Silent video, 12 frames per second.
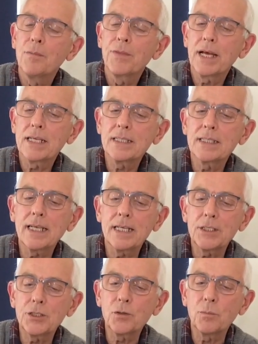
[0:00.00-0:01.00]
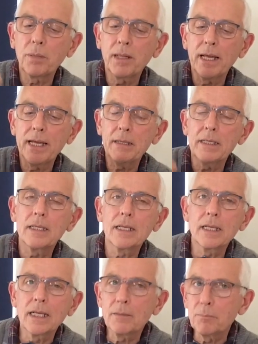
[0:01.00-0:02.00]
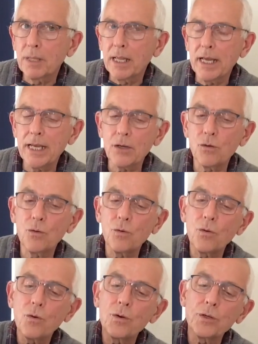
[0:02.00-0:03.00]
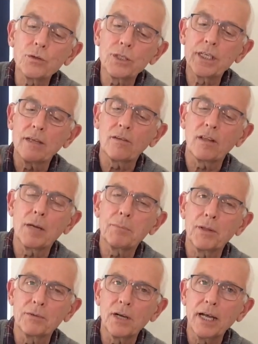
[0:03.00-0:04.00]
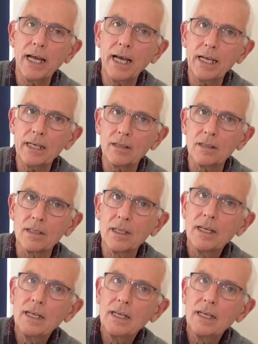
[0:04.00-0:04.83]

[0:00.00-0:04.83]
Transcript: That sets your plane blade or your chisel up at the right angle